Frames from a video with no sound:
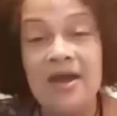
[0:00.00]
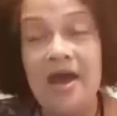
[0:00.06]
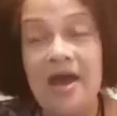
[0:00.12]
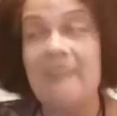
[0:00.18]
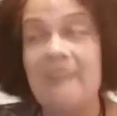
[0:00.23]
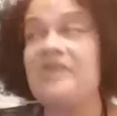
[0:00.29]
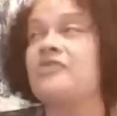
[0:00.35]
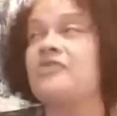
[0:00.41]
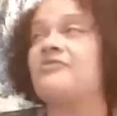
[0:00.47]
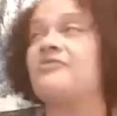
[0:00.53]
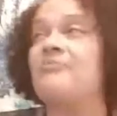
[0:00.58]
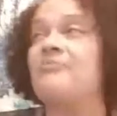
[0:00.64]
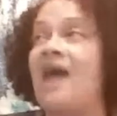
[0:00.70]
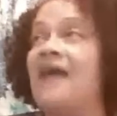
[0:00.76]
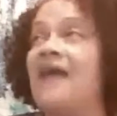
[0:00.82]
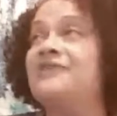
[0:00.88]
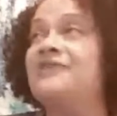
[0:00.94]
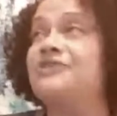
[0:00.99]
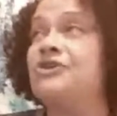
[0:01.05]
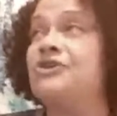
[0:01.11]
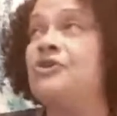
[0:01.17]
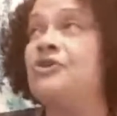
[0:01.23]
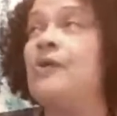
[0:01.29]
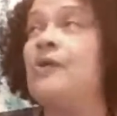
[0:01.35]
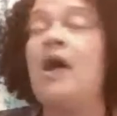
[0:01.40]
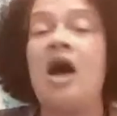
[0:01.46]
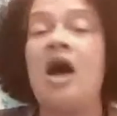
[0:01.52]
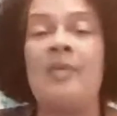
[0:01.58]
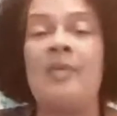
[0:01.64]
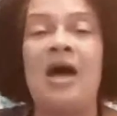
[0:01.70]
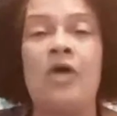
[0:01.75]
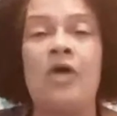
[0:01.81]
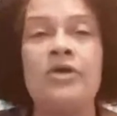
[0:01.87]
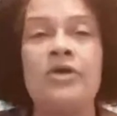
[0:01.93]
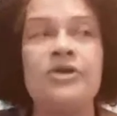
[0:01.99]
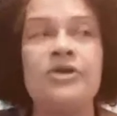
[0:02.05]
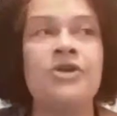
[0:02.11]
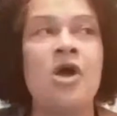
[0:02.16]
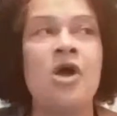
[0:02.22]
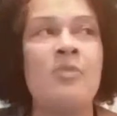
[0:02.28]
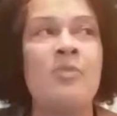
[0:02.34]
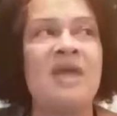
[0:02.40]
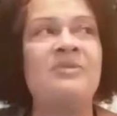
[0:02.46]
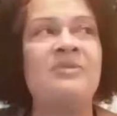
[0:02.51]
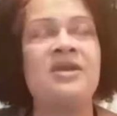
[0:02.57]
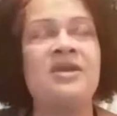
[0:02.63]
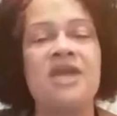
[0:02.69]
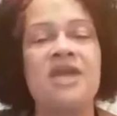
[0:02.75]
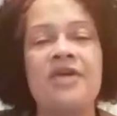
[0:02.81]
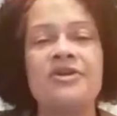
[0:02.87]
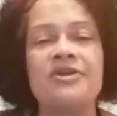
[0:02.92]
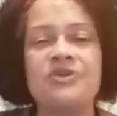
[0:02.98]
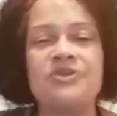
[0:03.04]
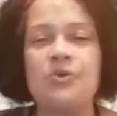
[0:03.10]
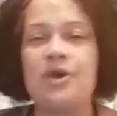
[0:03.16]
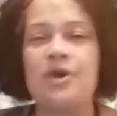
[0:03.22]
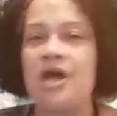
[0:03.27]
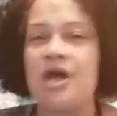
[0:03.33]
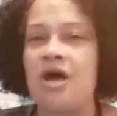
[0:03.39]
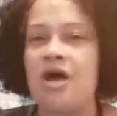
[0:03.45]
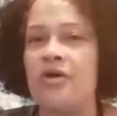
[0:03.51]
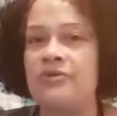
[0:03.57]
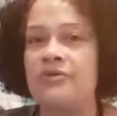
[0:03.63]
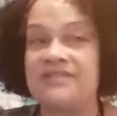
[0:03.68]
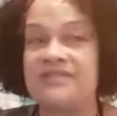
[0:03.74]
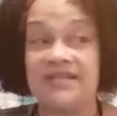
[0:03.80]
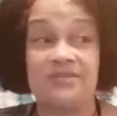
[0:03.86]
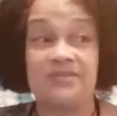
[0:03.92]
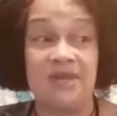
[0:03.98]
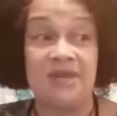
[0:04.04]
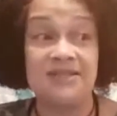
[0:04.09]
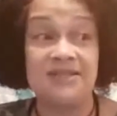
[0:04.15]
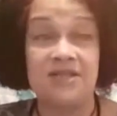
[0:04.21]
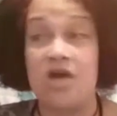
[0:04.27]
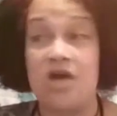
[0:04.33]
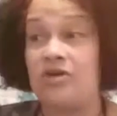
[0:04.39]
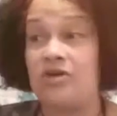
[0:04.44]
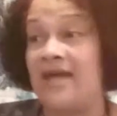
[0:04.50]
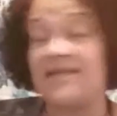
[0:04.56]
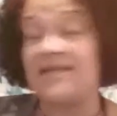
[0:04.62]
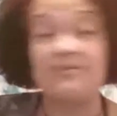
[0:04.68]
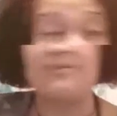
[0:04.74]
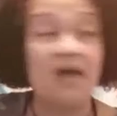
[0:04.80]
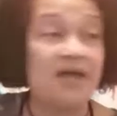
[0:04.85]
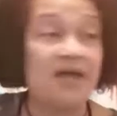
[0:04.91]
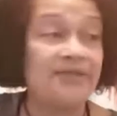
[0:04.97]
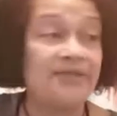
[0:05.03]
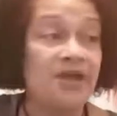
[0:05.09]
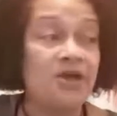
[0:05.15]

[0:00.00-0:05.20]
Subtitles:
I'm here to remind you about, maybe a year or two ago, 6 months ago, last month,